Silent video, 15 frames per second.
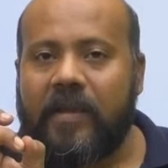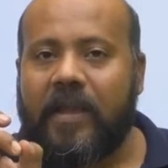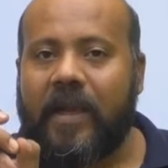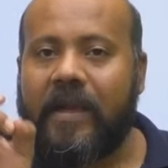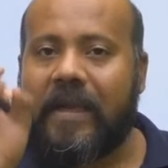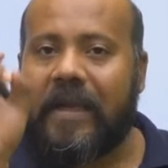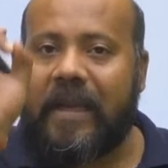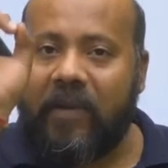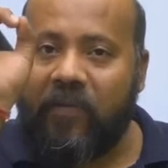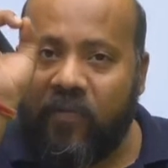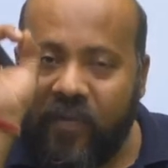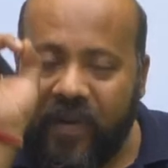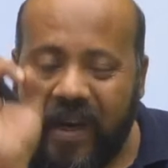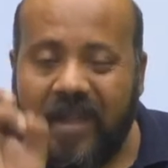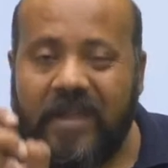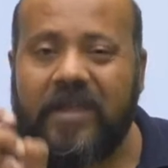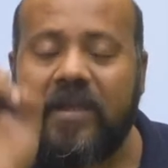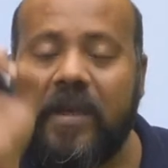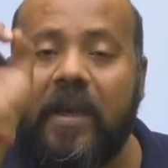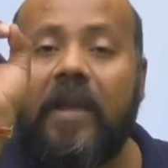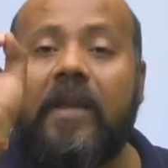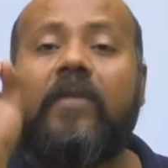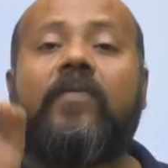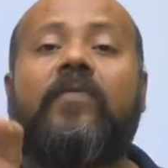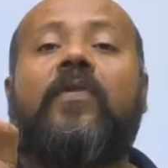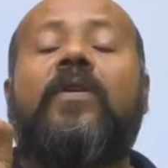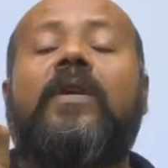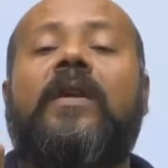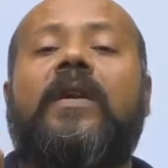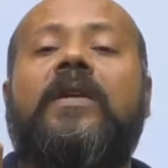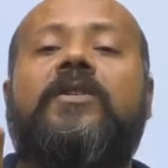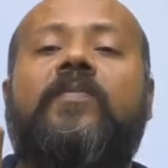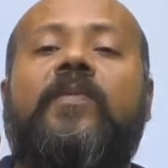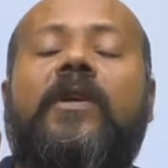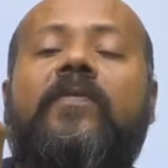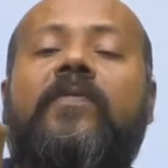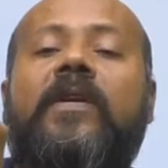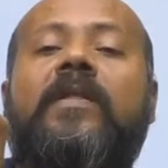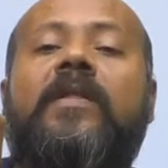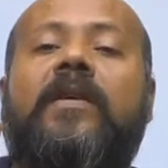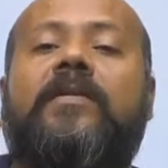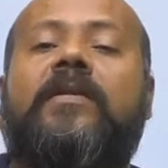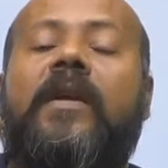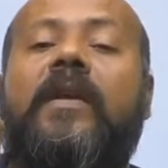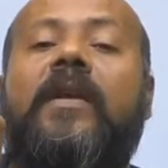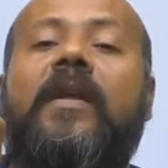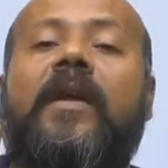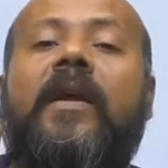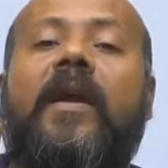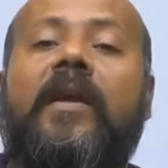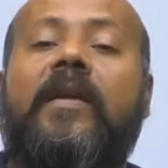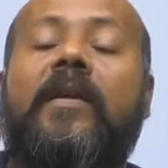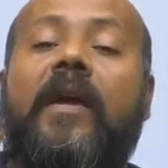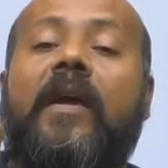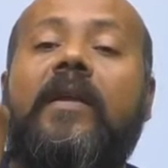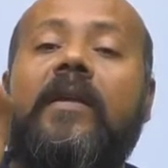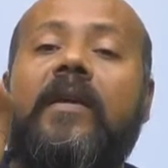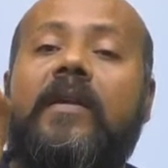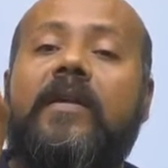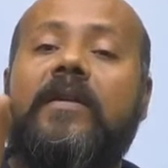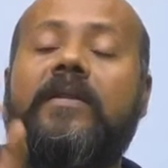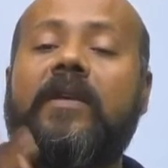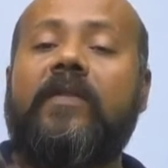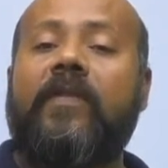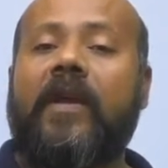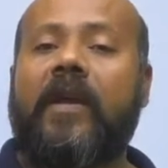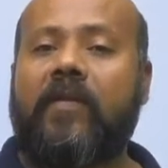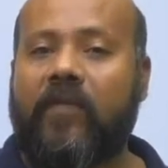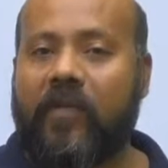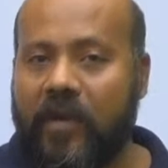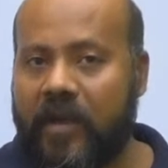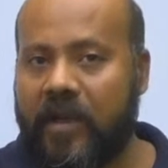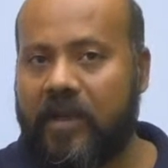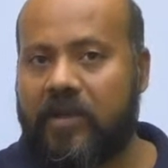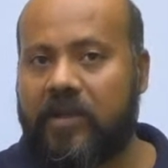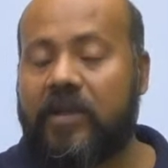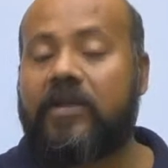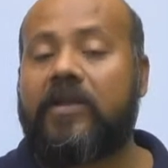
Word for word: the difference in voltage between the sending end and receiving end voltage?